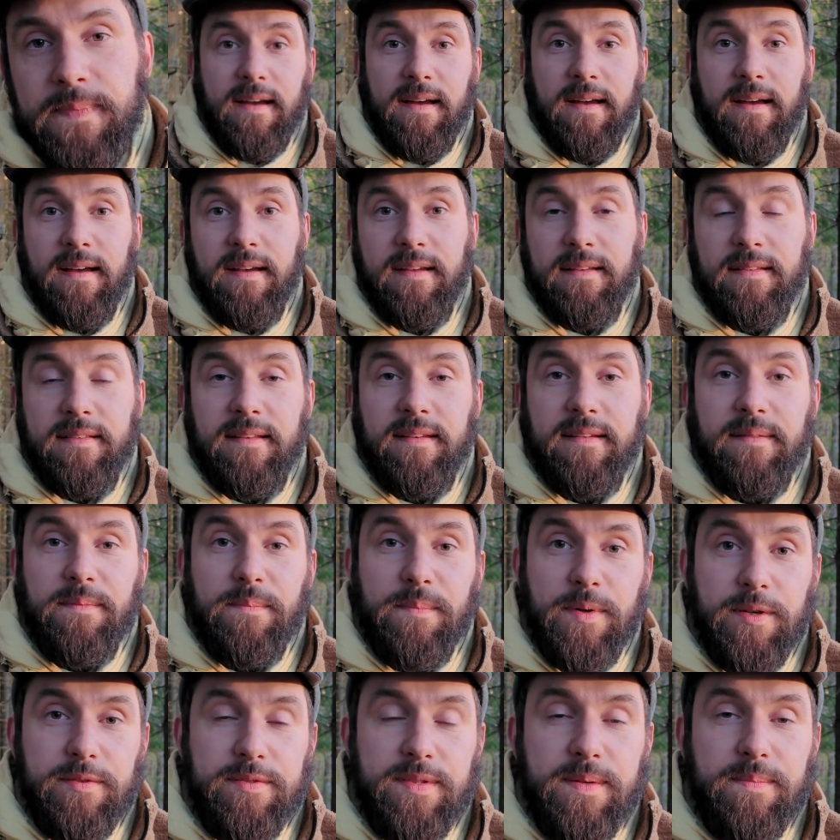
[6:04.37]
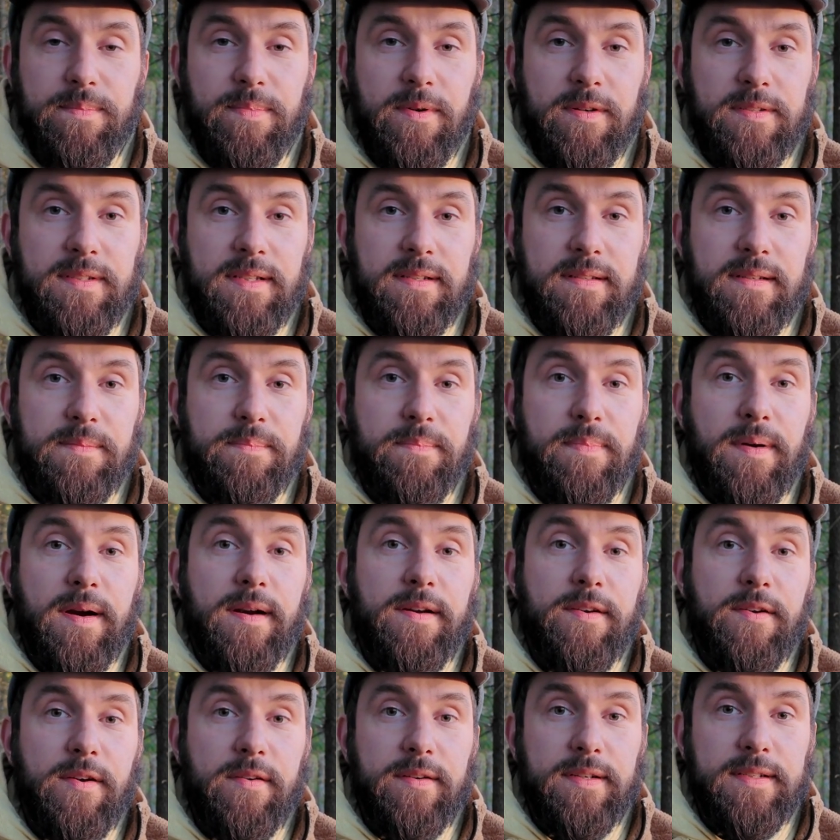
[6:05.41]
And most importantly,
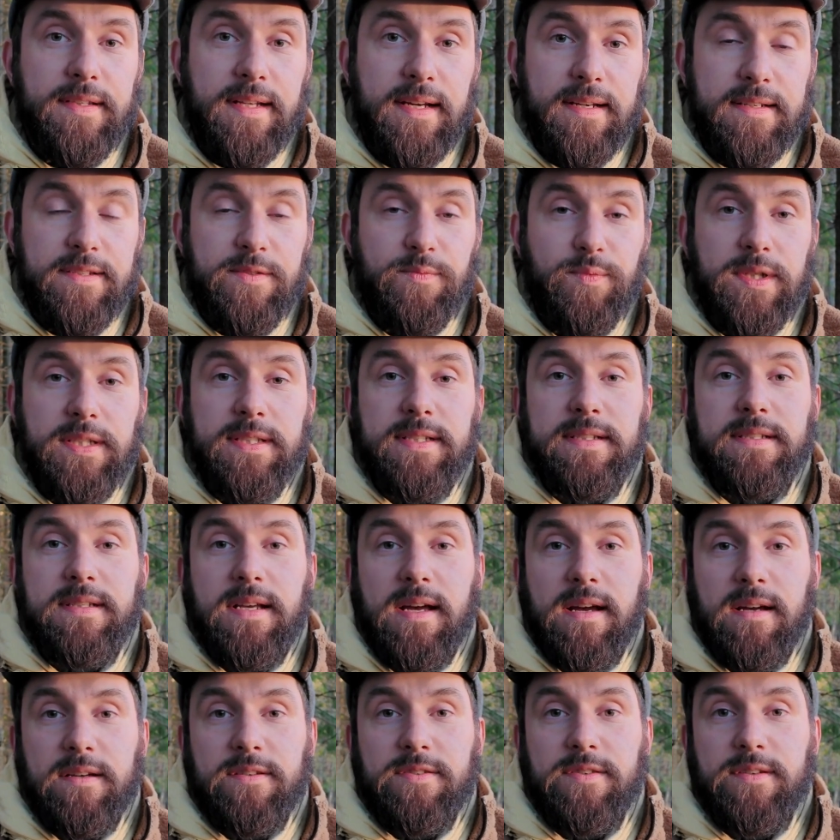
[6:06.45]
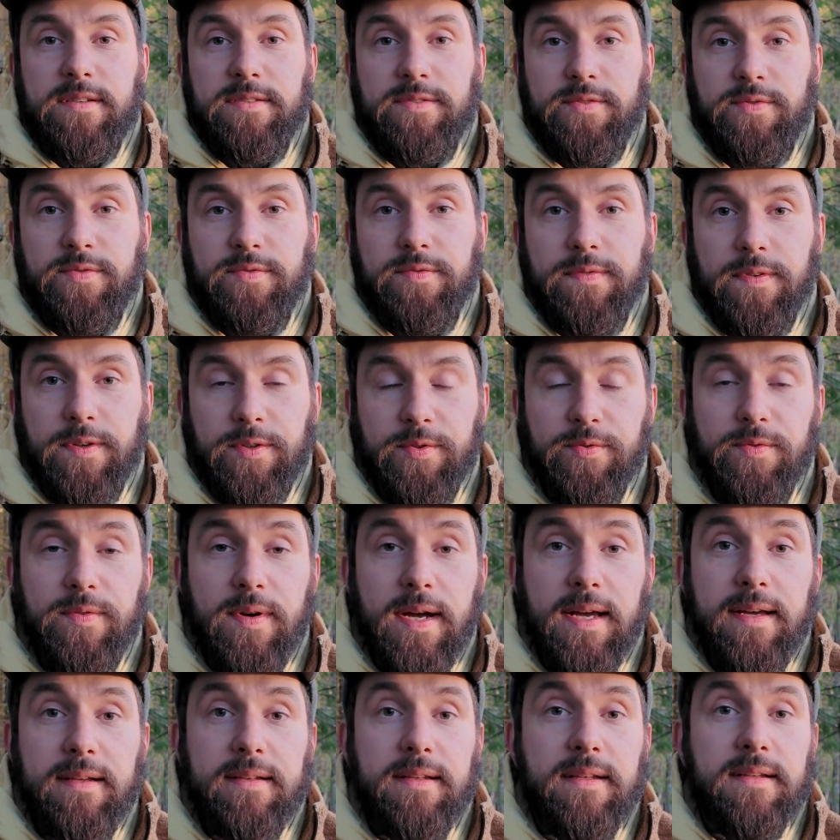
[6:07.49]
prioritize what is actually true for you
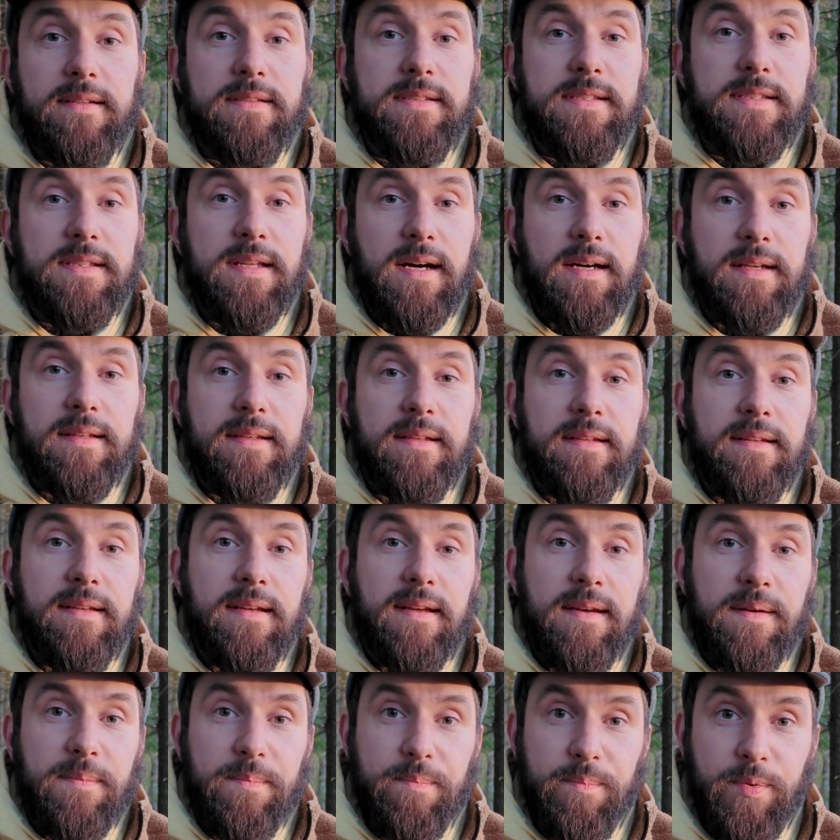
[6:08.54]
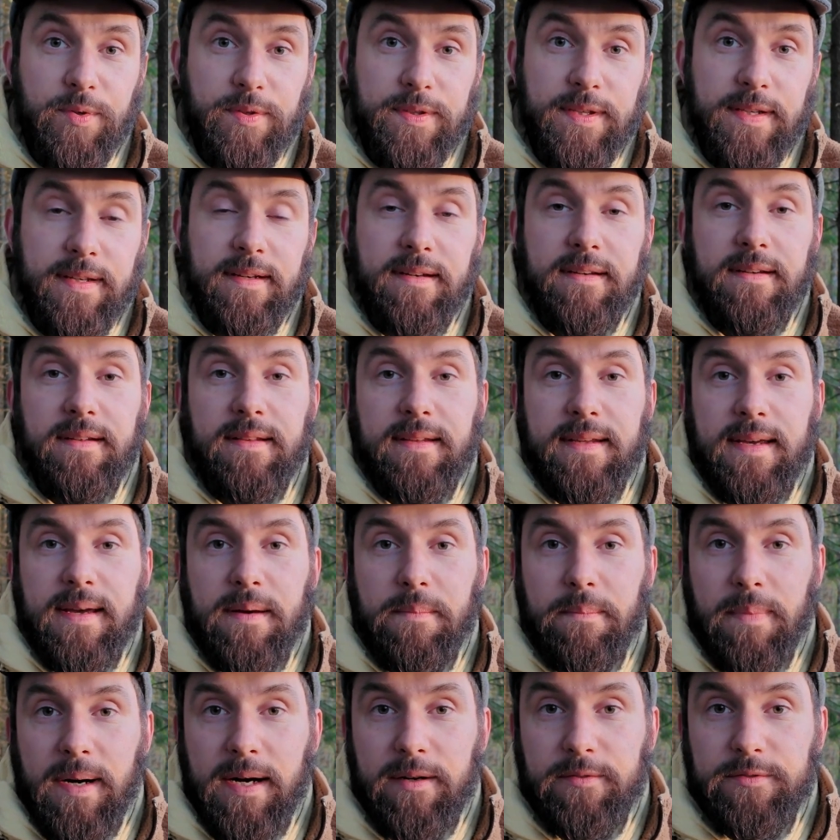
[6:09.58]
and start putting clear
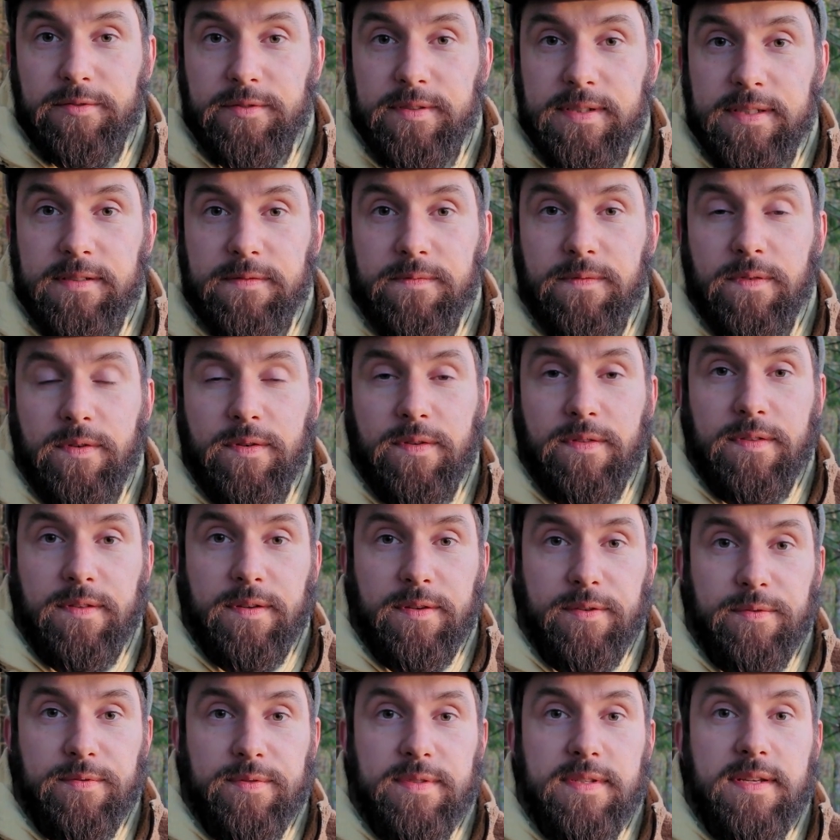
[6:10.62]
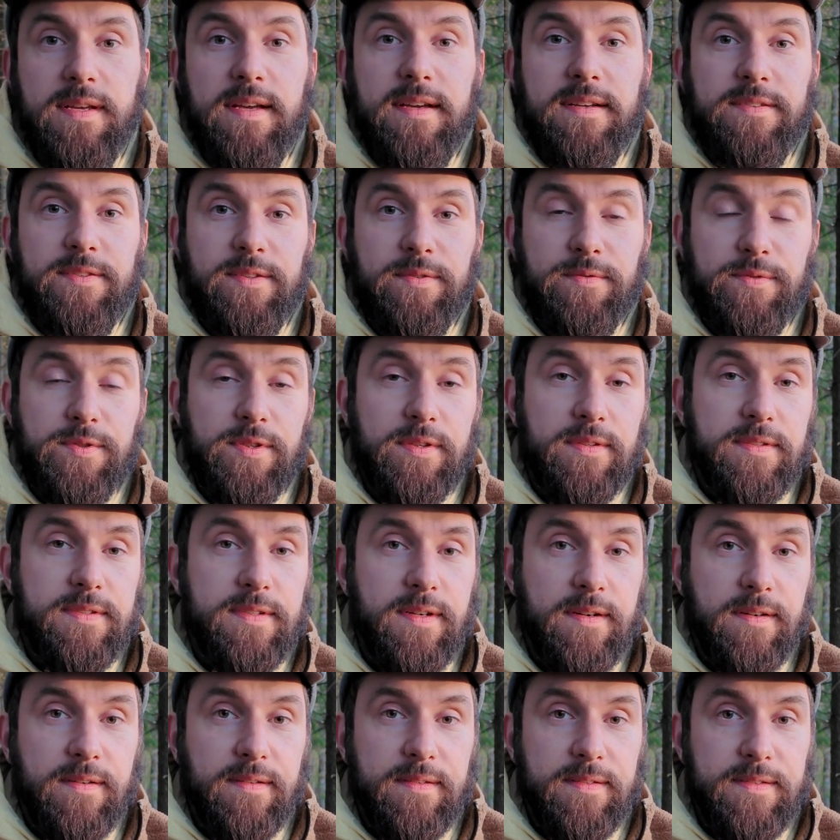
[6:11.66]
boundaries for those social
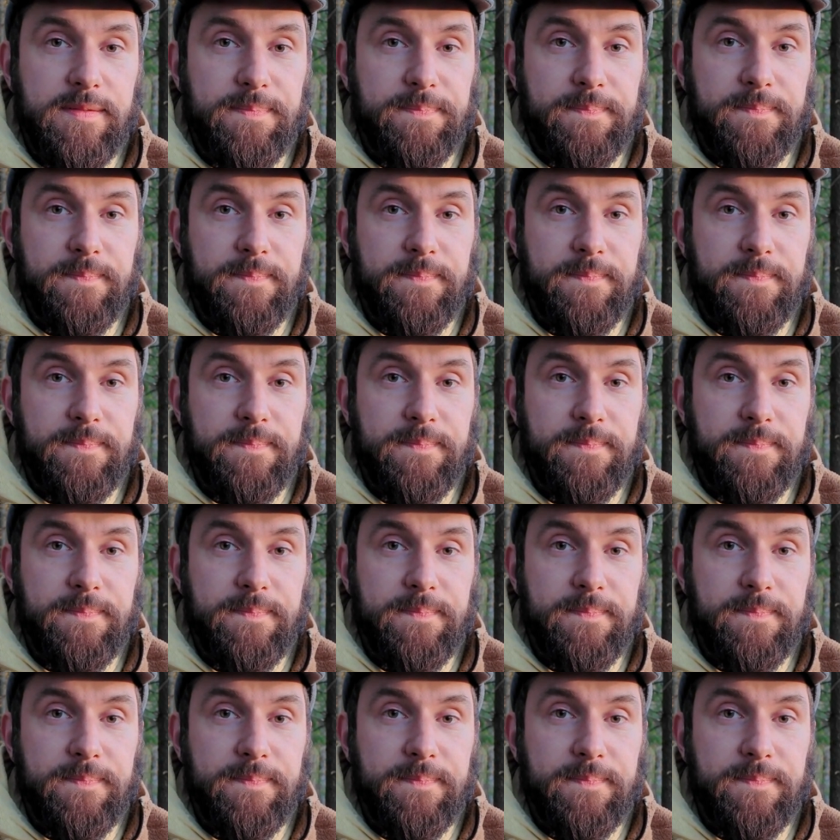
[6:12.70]
circles.